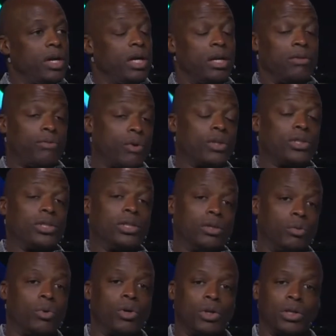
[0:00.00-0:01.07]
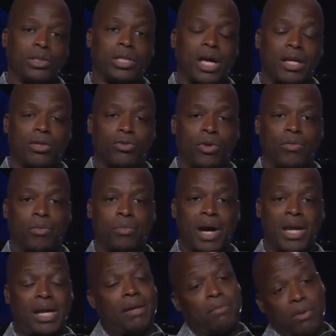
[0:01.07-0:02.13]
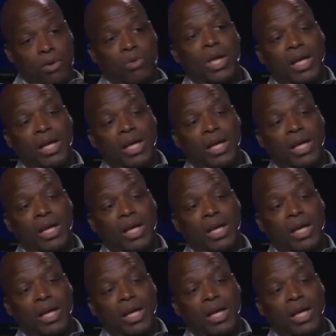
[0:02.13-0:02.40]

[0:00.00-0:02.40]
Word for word: And unfortunately, the world is kind of driven by that.